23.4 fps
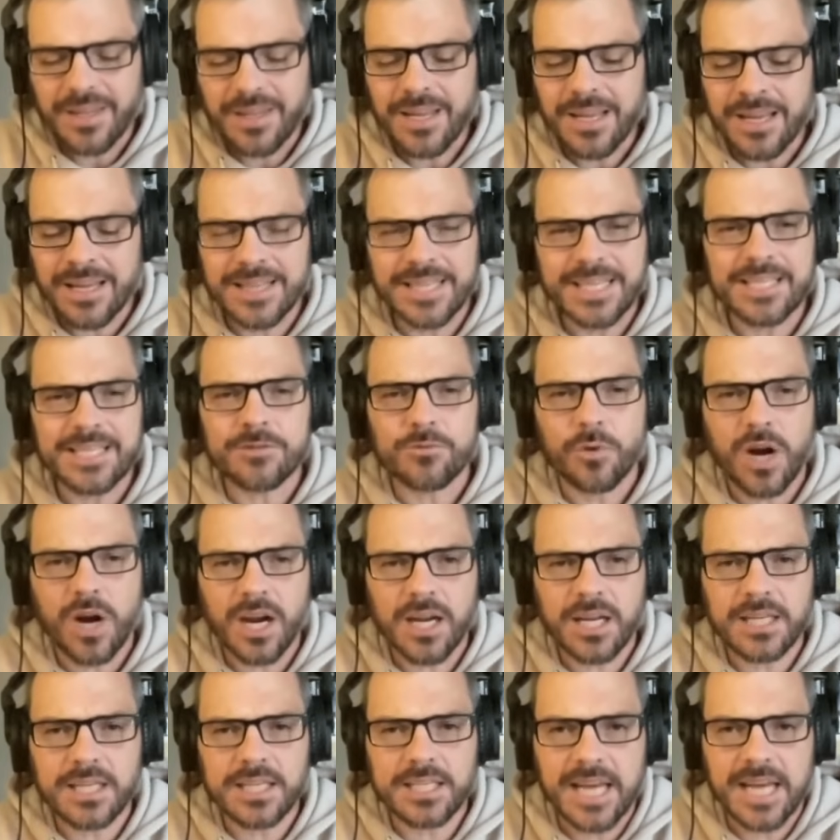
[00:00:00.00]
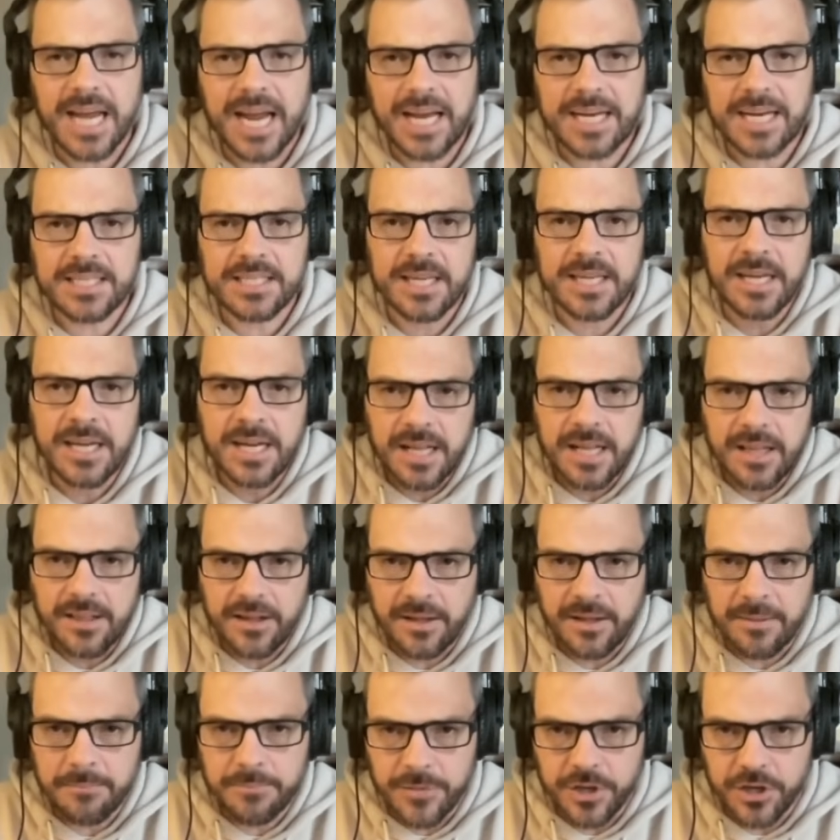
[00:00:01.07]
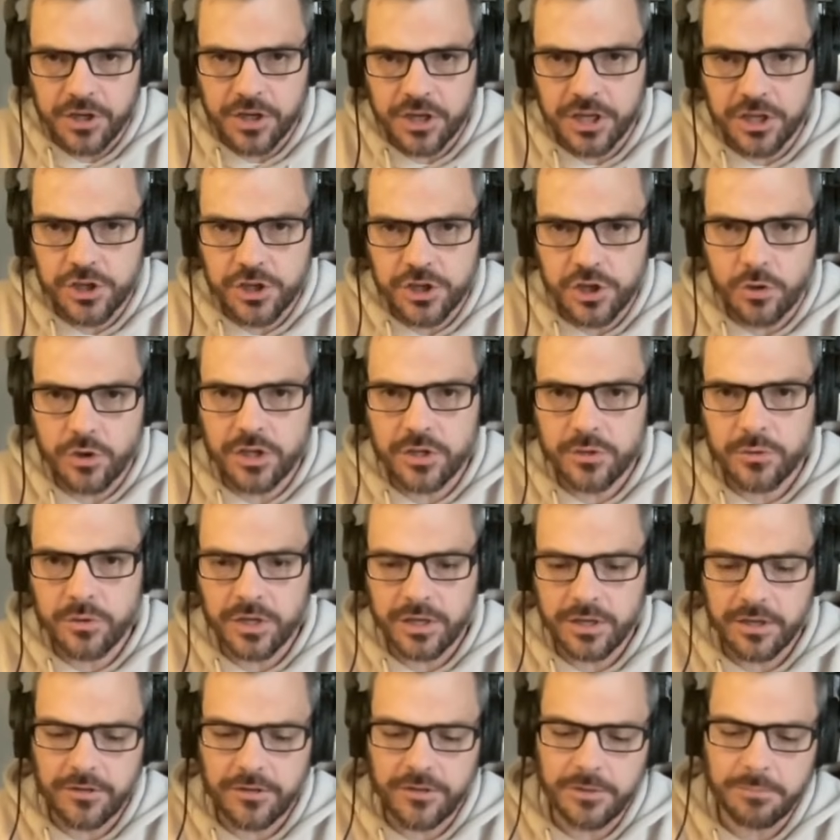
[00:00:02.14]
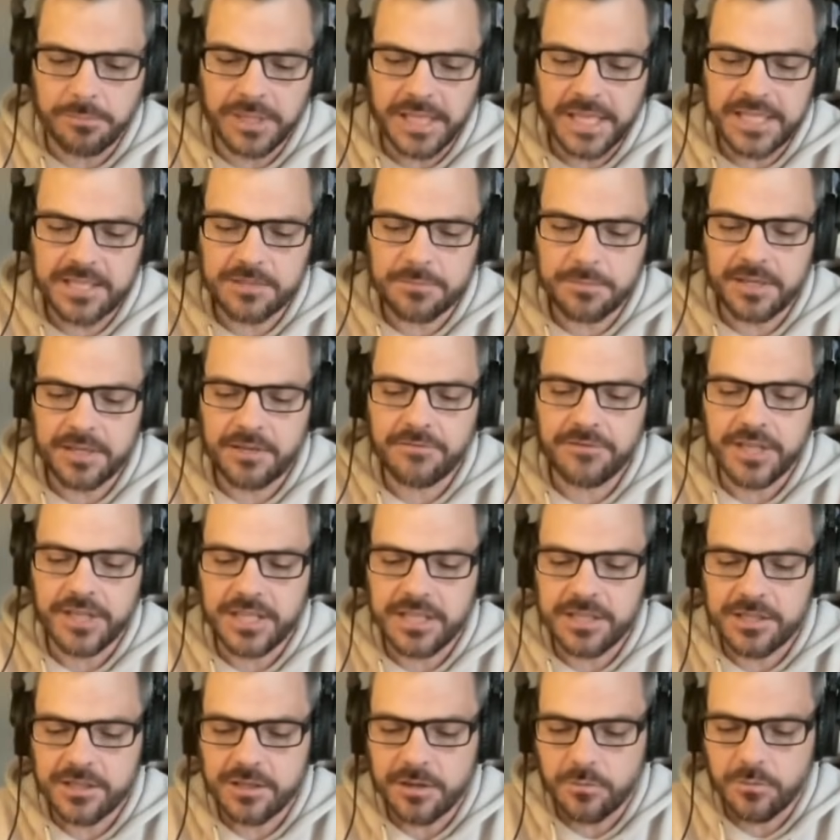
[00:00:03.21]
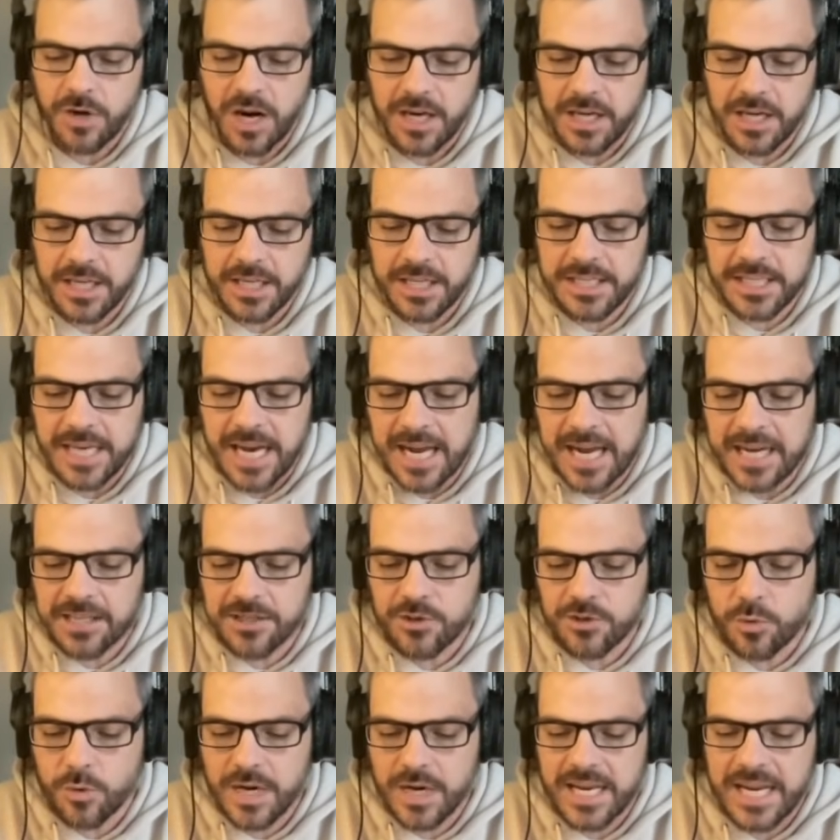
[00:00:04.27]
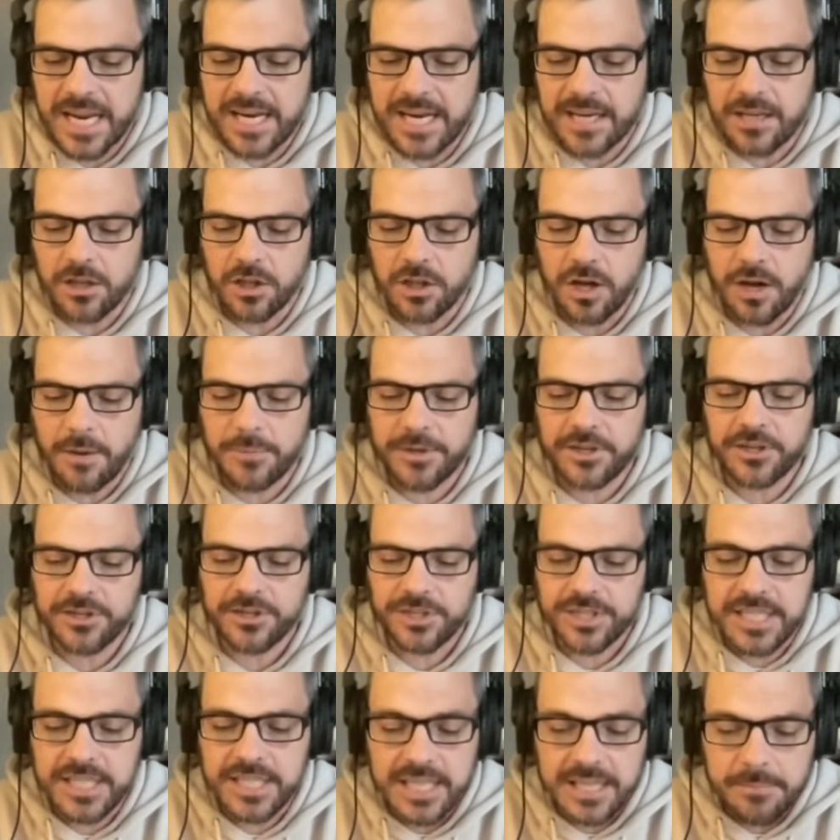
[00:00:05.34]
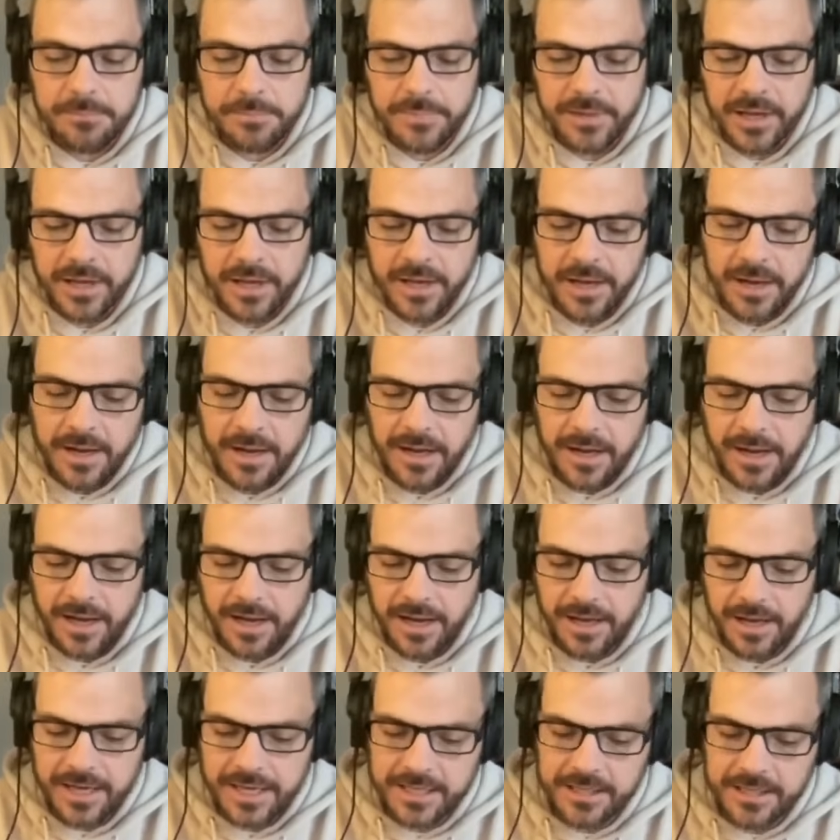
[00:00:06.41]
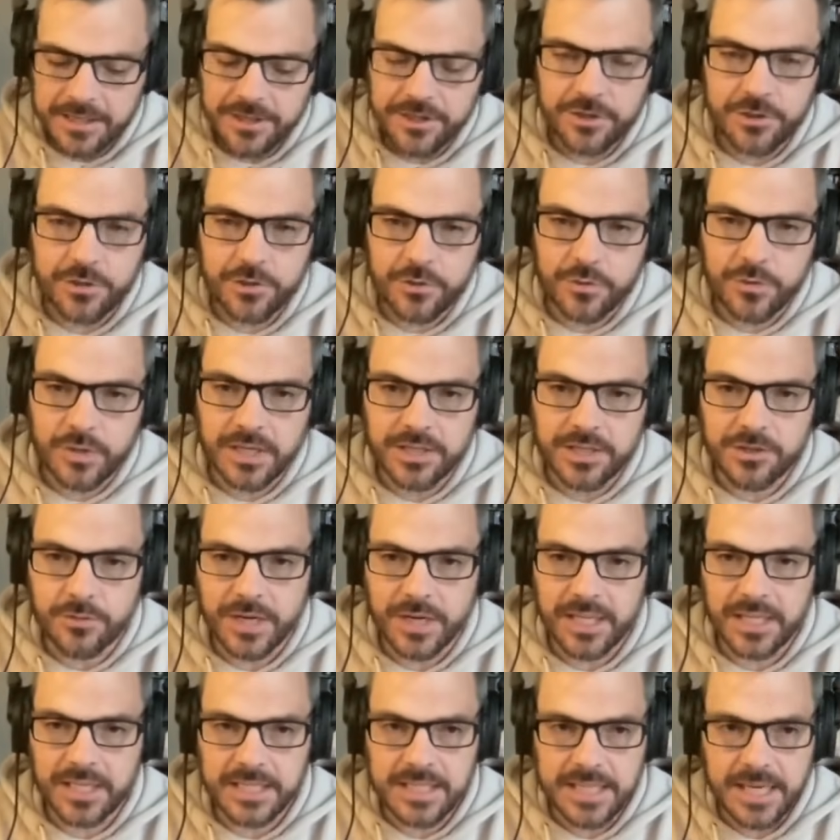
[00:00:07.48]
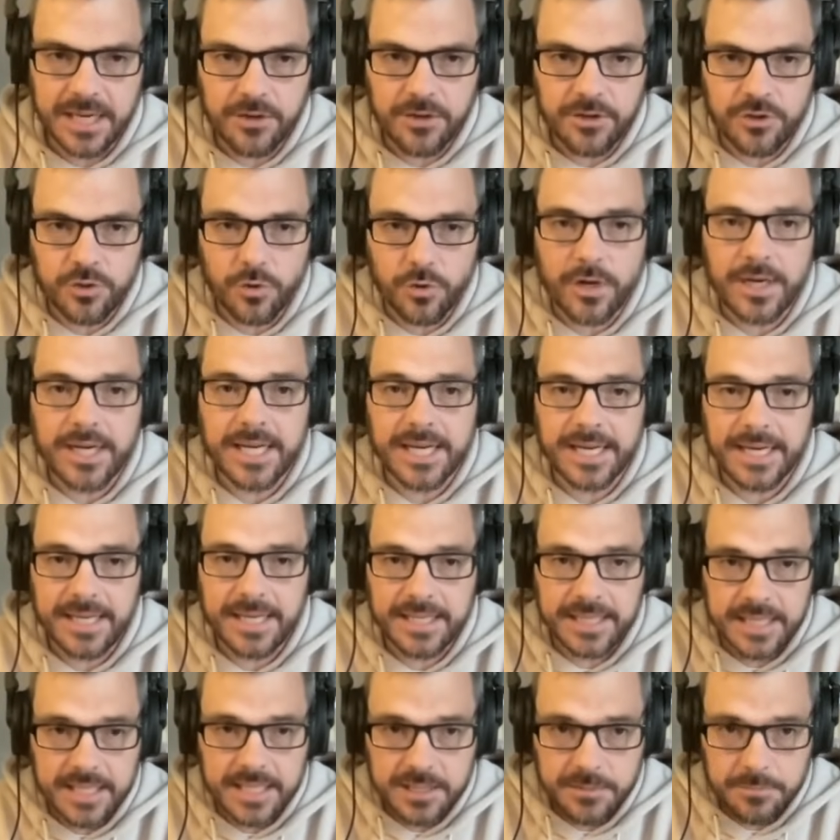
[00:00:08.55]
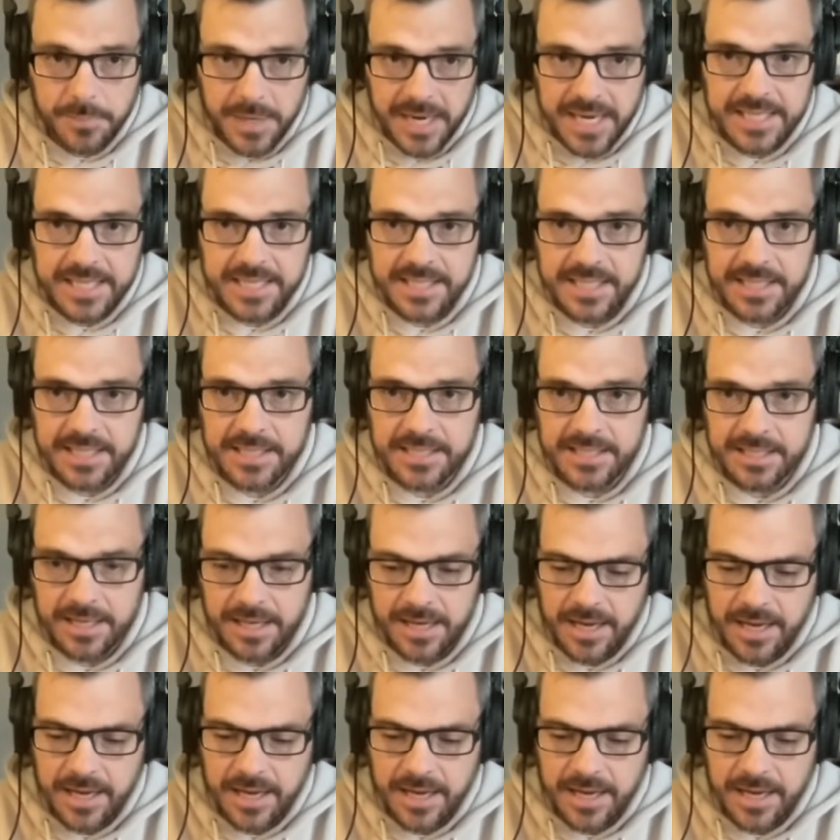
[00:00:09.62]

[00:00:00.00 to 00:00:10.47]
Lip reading: these rocket attacks, they're going to show you the placement of these rocket attacks, 28 kilometers deep into Israeli territory, hitting these bases.